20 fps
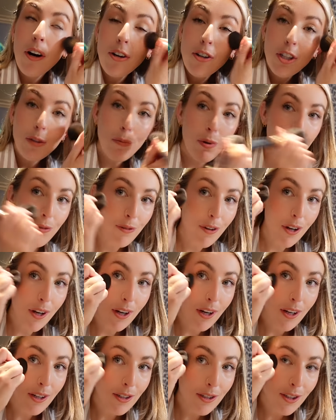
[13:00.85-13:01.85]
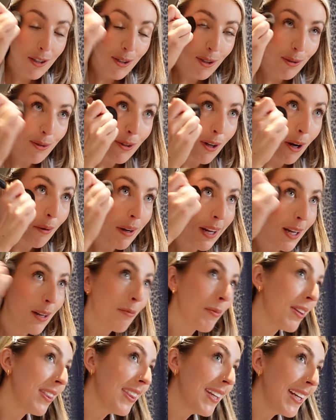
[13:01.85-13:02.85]
I just prefer to go in
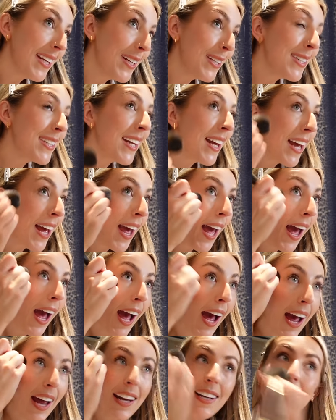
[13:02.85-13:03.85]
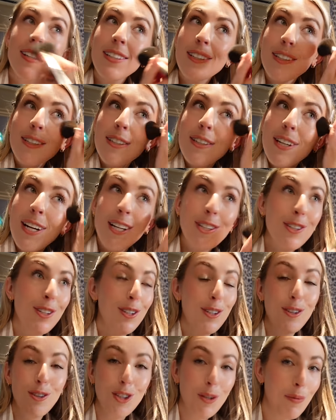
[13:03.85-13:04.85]
with this and it's
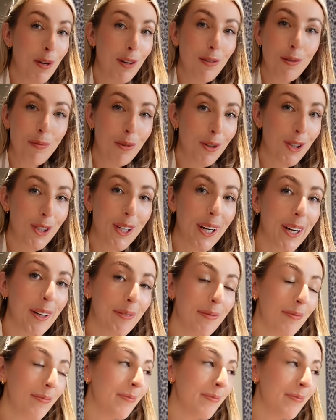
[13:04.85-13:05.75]
just such a beautiful blusher.